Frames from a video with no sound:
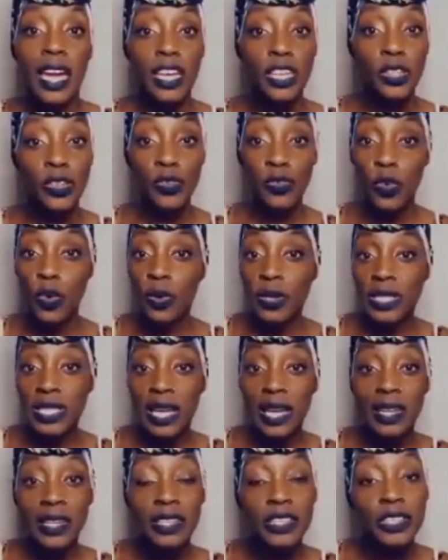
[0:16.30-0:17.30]
and you've always
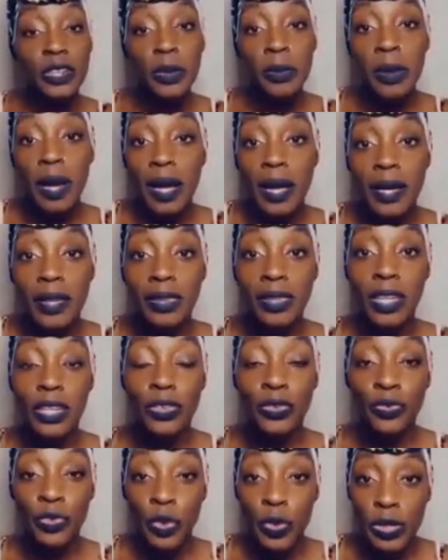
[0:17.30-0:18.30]
had it in your mind
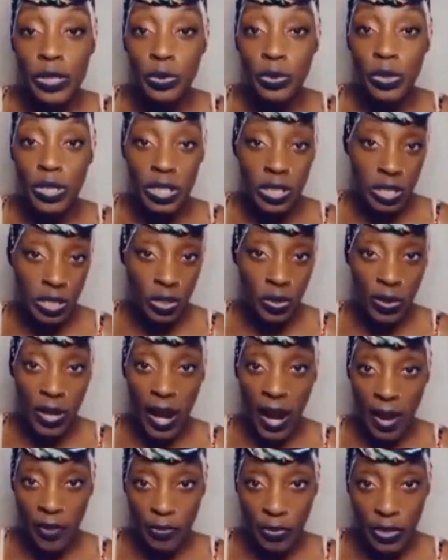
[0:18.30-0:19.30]
that you've always wanted to go to
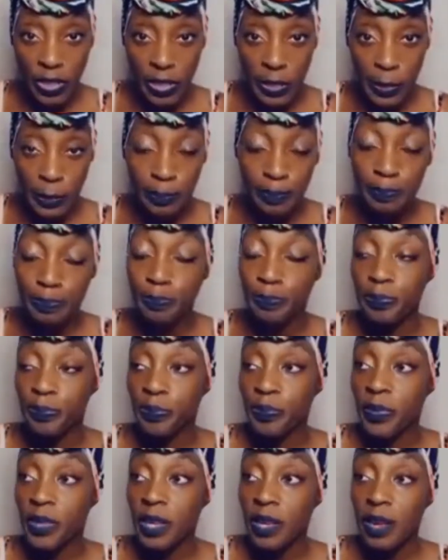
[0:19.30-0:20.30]
Africa,
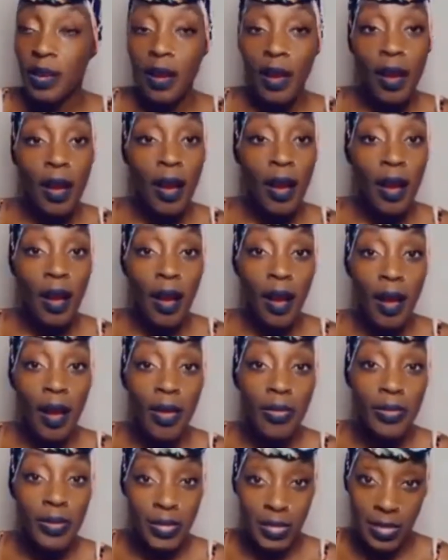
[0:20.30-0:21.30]

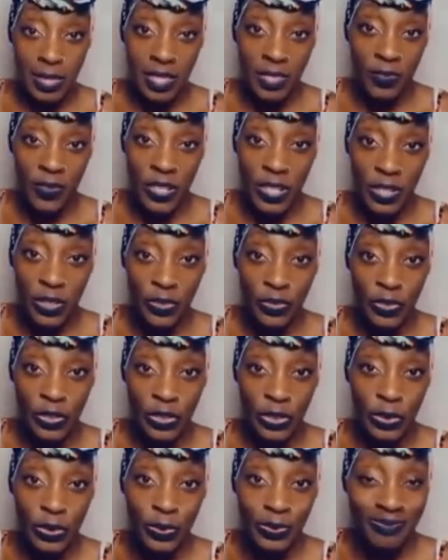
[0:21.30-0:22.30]
this is the video for
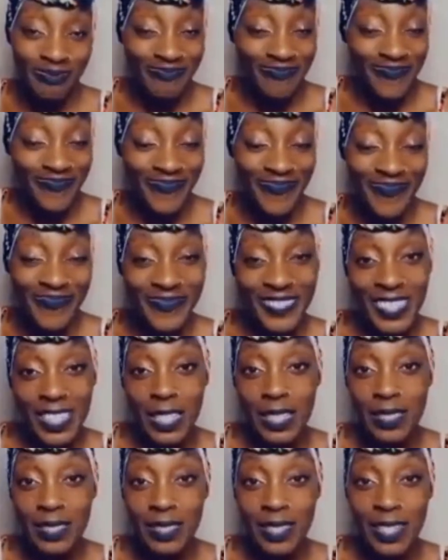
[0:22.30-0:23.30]
you.
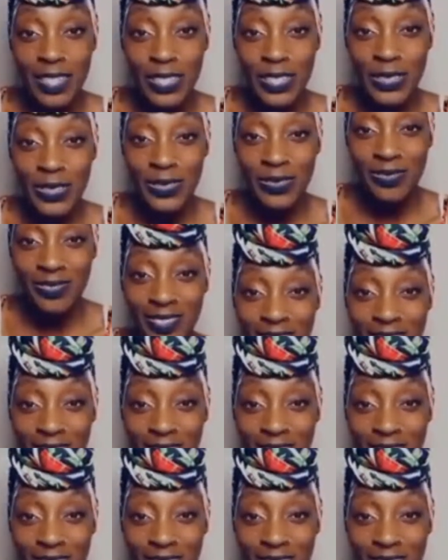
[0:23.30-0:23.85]
Stay tuned.